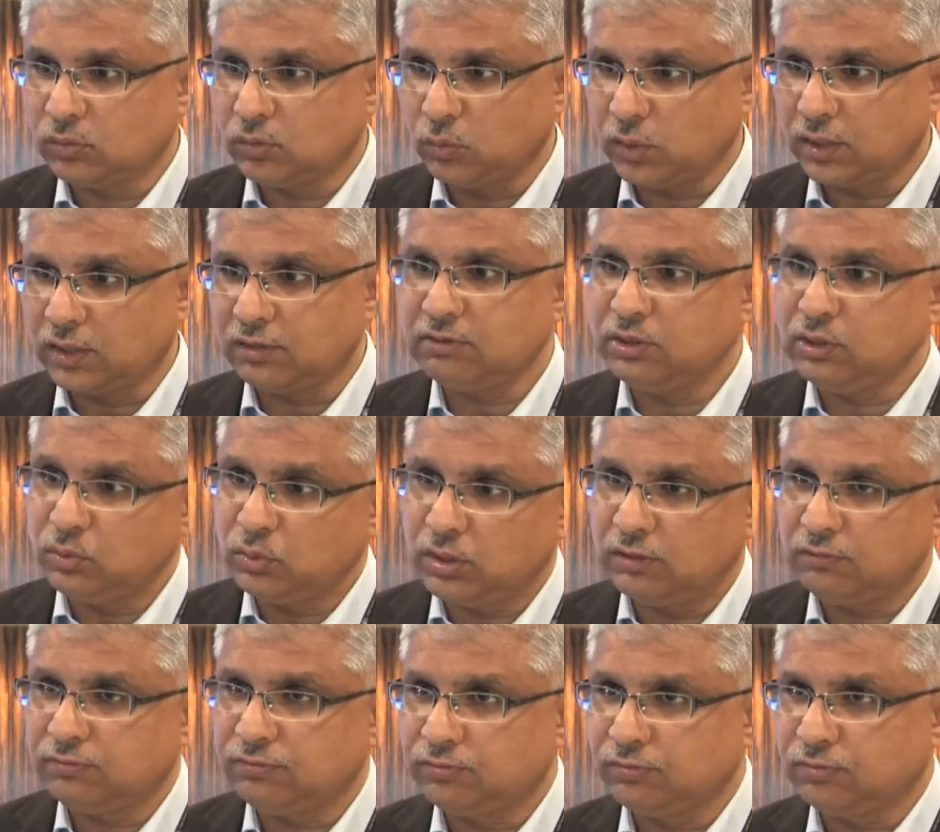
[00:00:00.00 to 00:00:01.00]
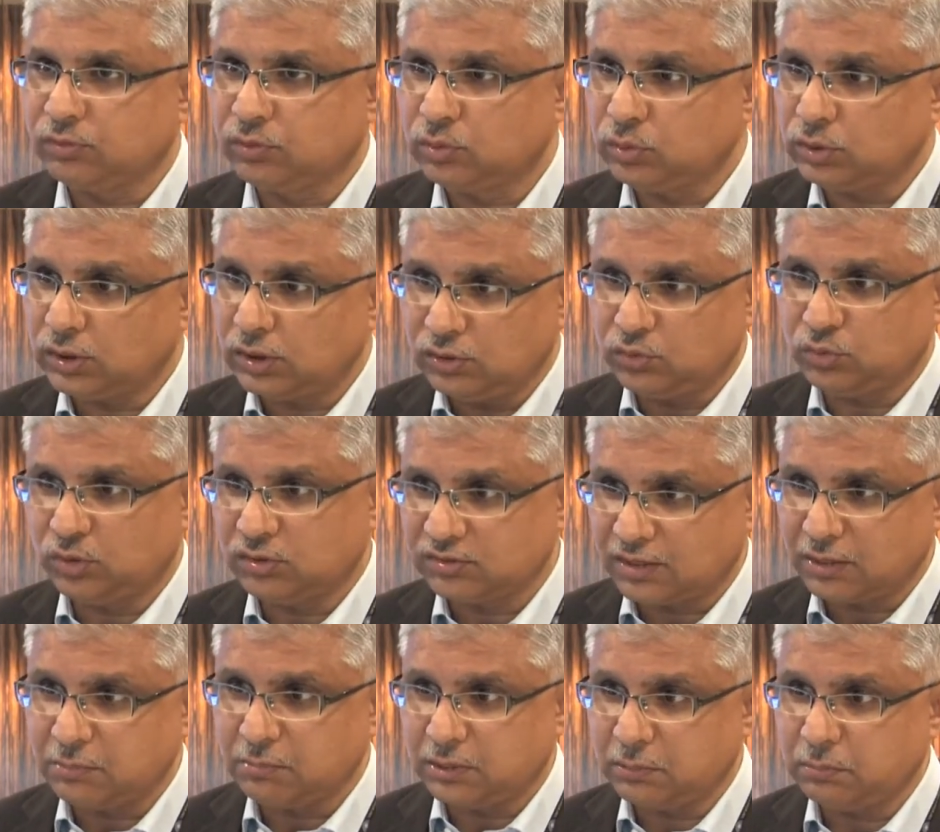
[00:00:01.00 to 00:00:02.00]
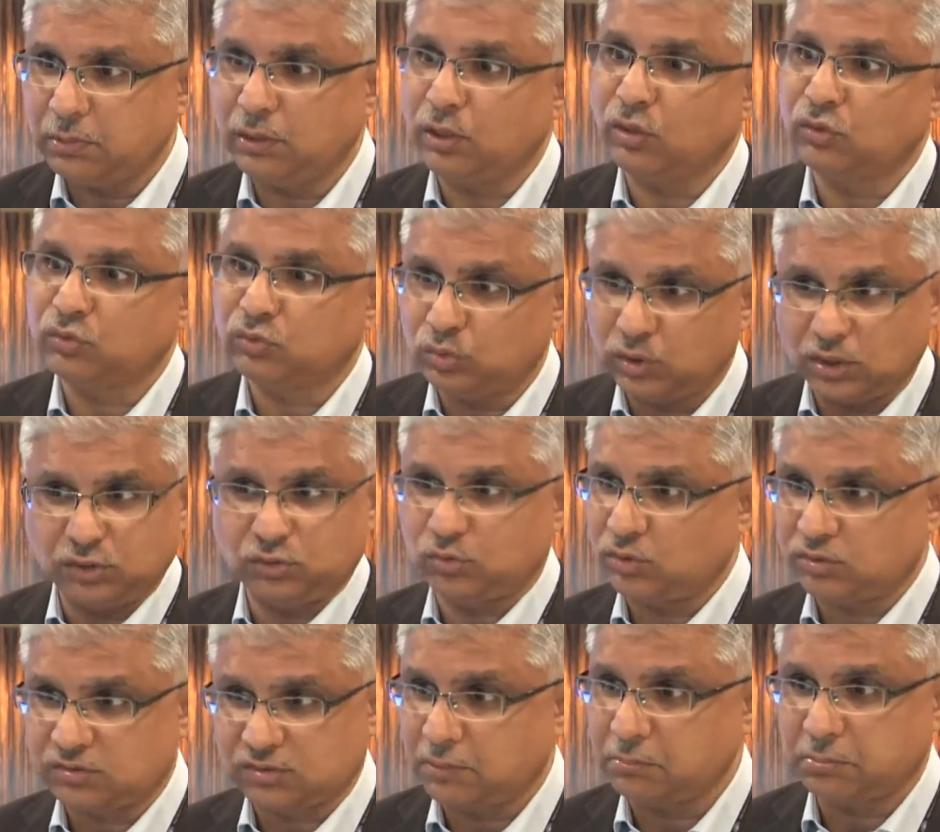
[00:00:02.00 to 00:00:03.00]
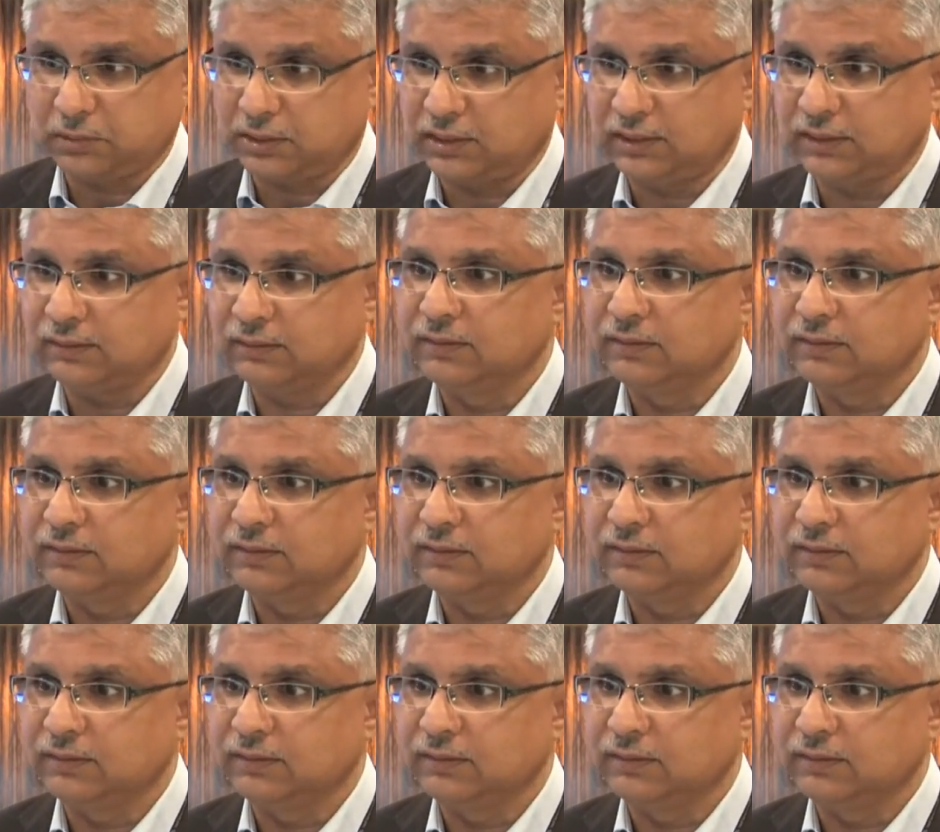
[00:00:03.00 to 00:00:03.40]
whatever you give to the insurance company belongs to the insurance company.